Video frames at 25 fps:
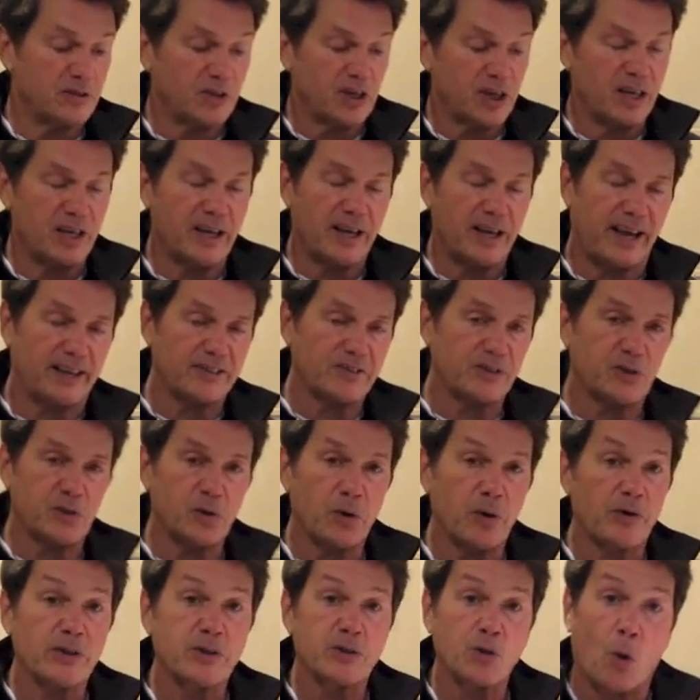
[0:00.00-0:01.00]
Chicken
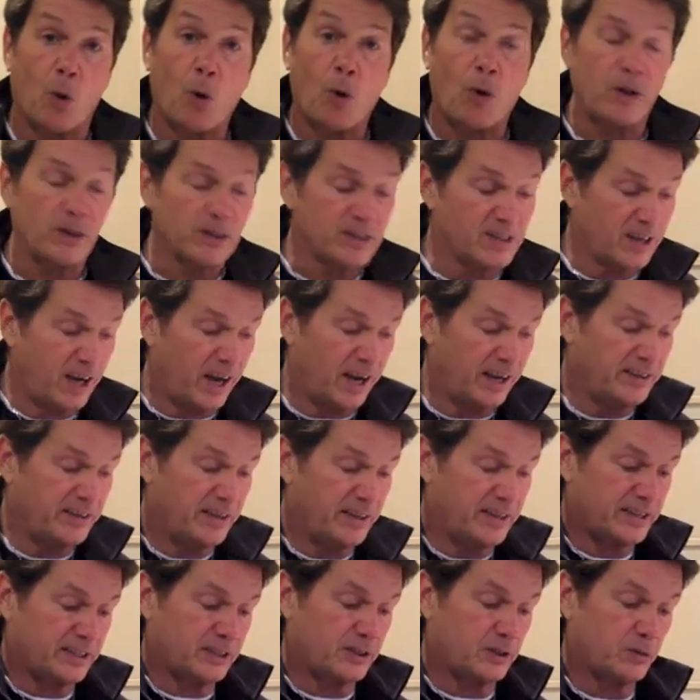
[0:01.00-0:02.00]
cacciatore is all done.
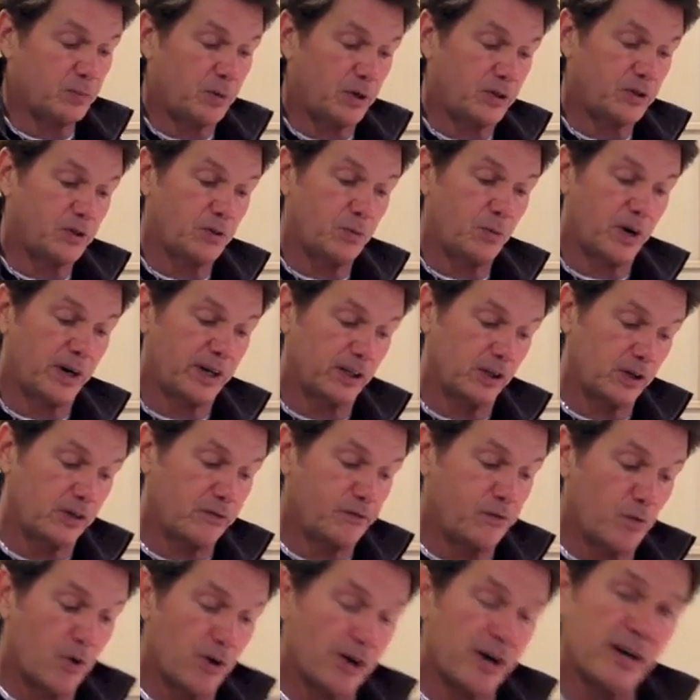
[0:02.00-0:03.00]
This is what you want to look
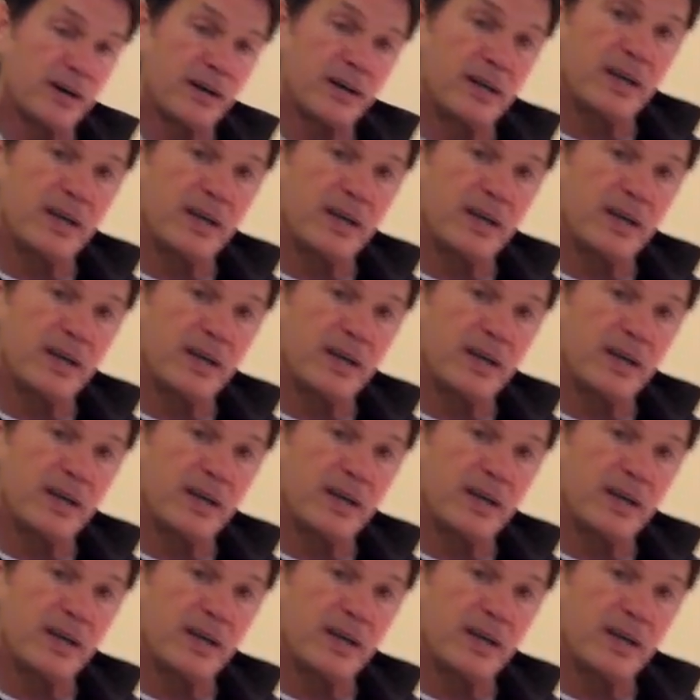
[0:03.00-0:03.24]
for.